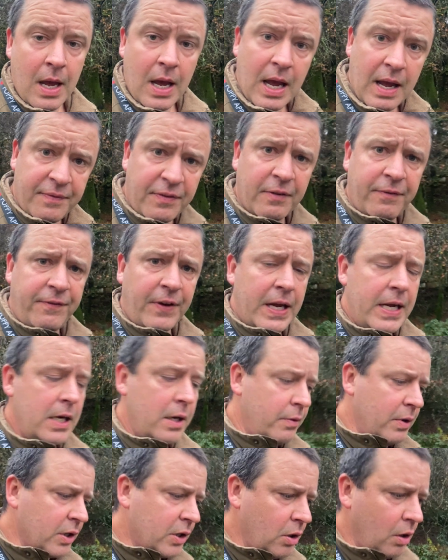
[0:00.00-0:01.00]
If a
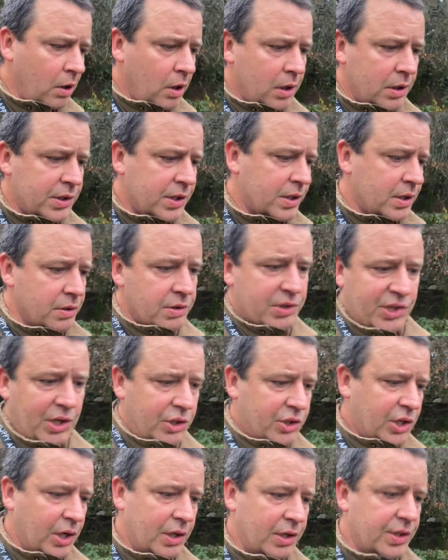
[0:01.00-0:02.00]
failure occurs,
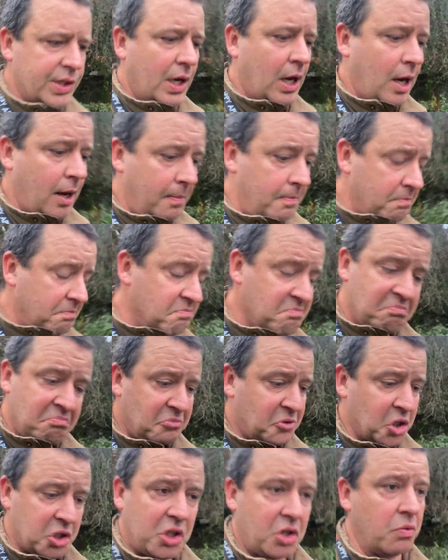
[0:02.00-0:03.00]
such as
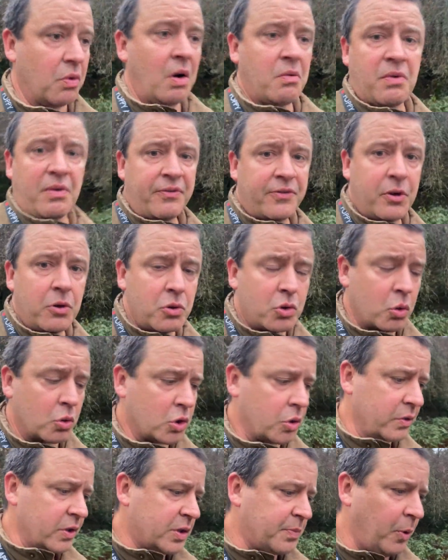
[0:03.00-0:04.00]
just a refusal
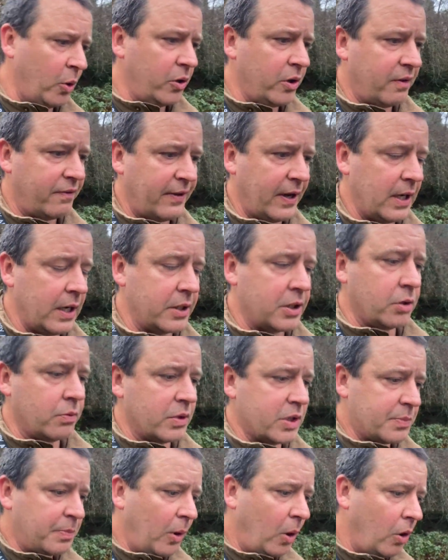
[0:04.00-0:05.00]
to respond, a failure to
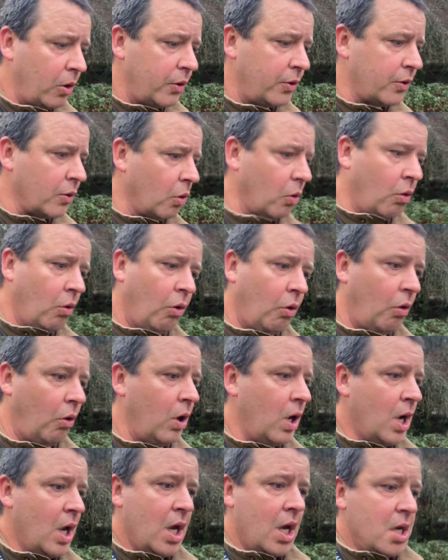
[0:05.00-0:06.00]
respond, or
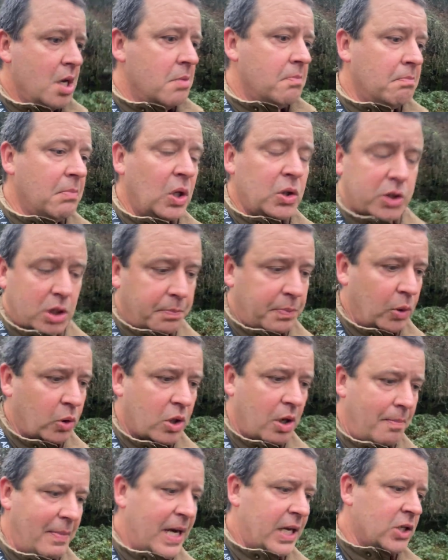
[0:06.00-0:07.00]
multiple
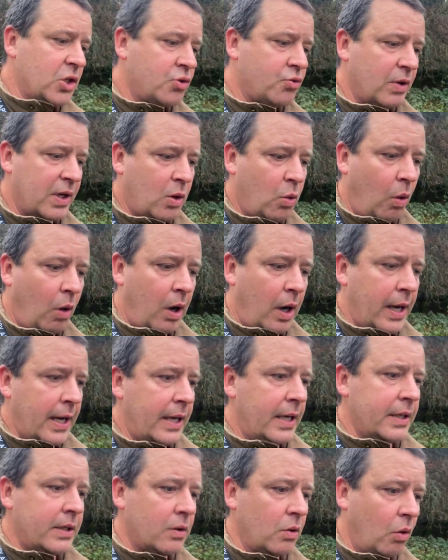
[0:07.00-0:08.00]
commands
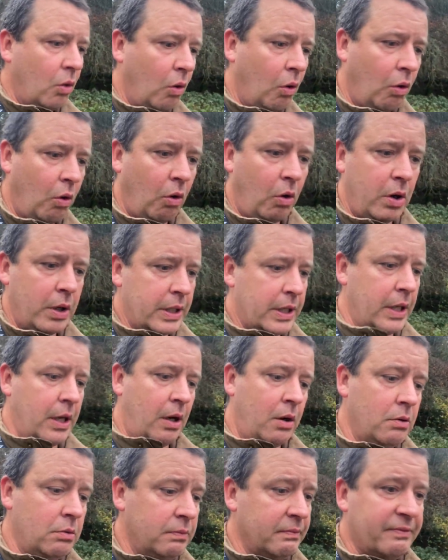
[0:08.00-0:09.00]
required, or, you
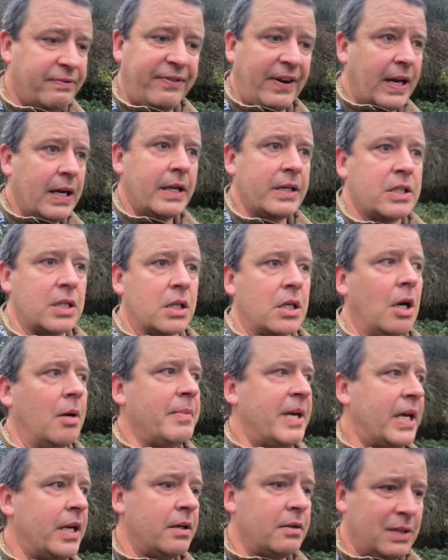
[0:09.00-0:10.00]
know, failing to come
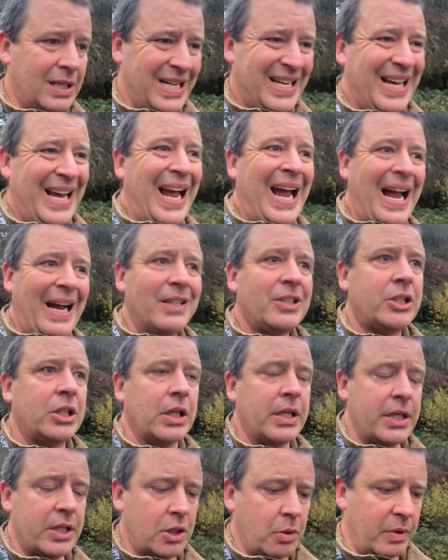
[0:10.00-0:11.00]
in
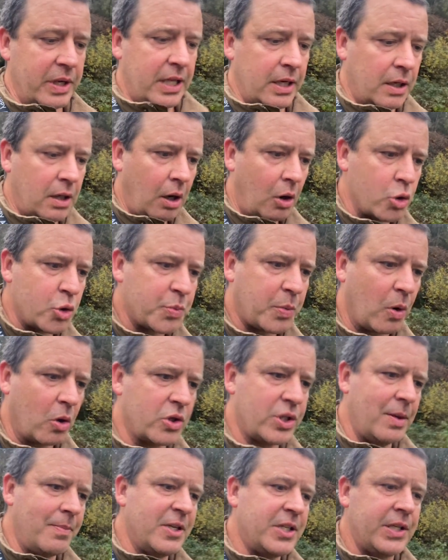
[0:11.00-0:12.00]
actually to within close
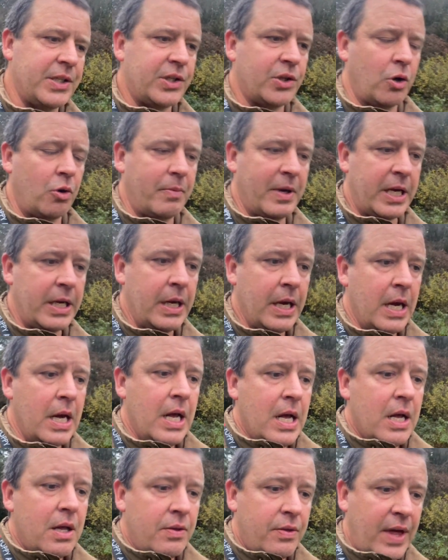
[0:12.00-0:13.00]
proximity to me,
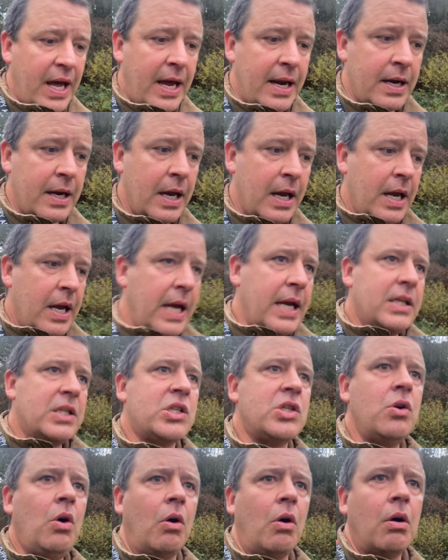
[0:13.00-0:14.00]
then
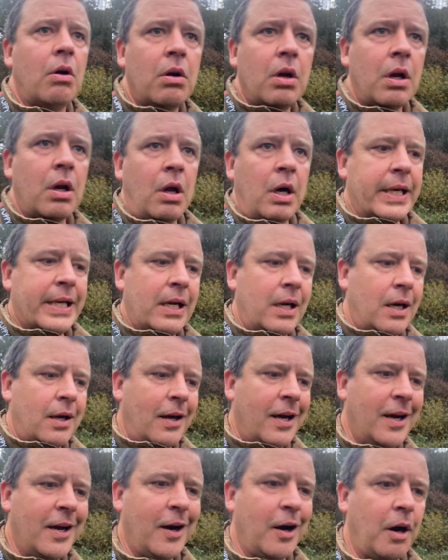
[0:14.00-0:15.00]
it's not like
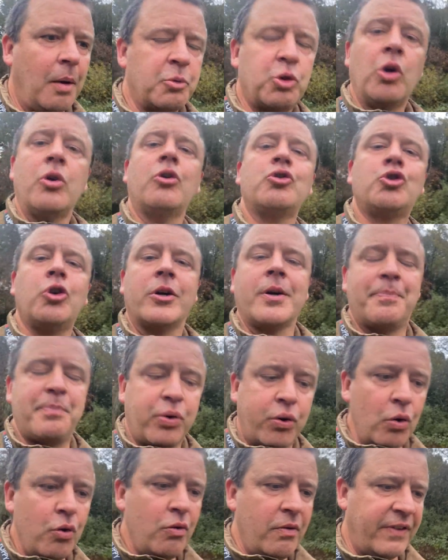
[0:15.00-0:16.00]
a, I'm not trying to
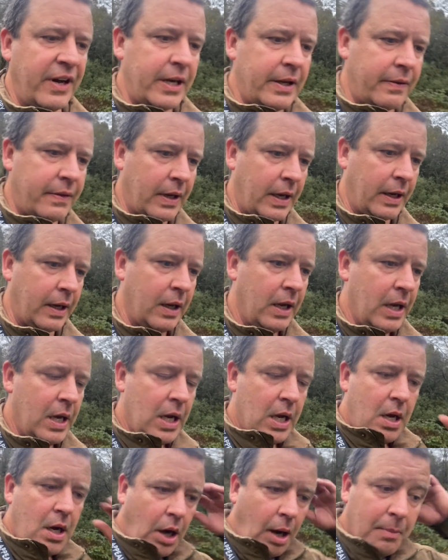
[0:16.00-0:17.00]
prove anything.
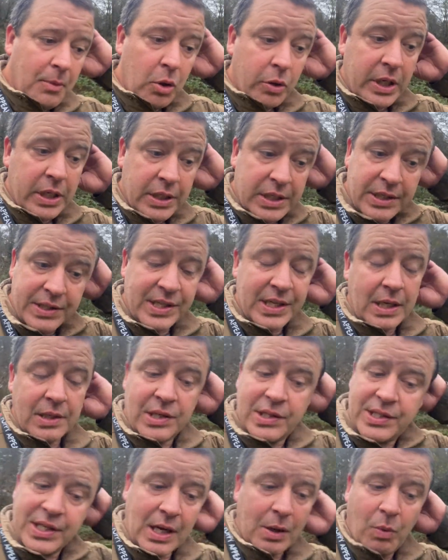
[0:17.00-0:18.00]
I'm looking to see, as
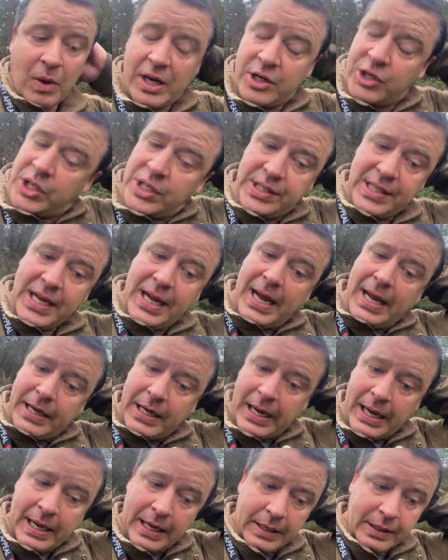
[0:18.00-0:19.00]
I say, where she's at.
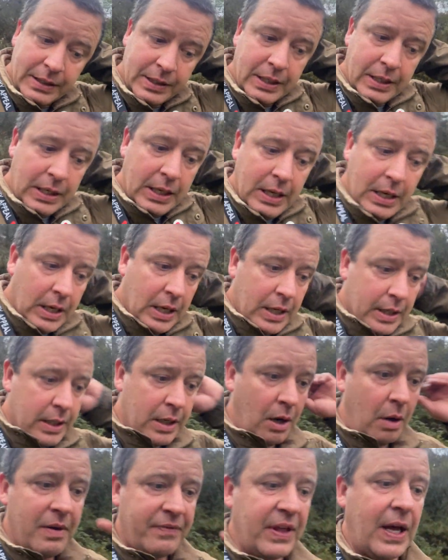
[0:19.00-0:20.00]
And, you
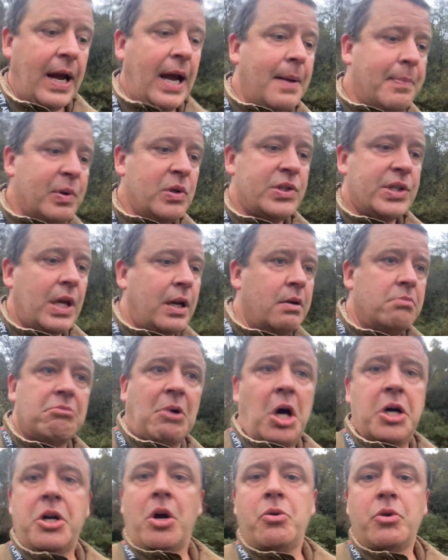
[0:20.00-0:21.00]
know, if that happens, then
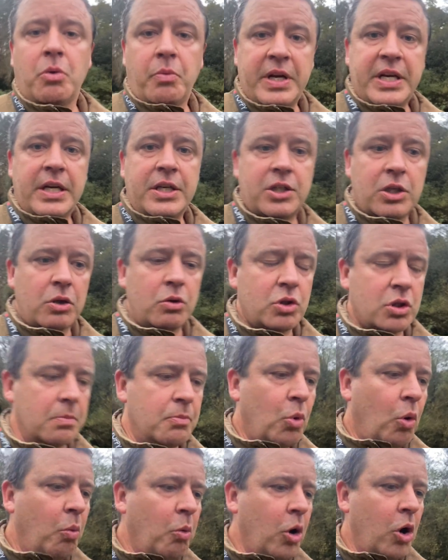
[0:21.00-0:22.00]
I know that we need to do some
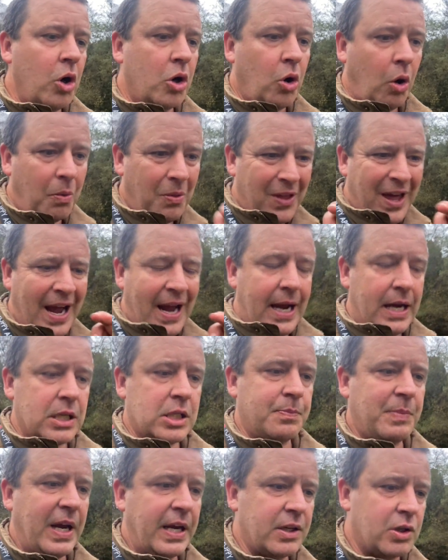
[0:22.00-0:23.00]
more work on that
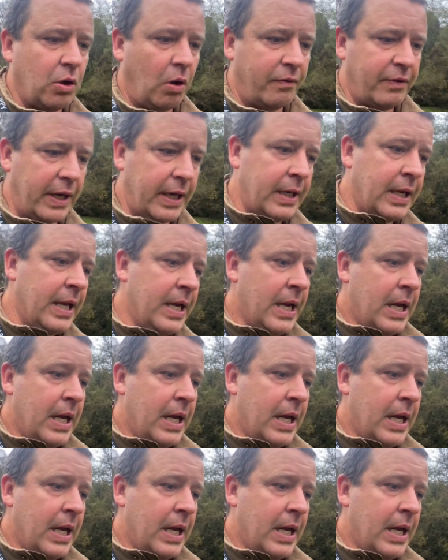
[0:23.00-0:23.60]
aspect of it.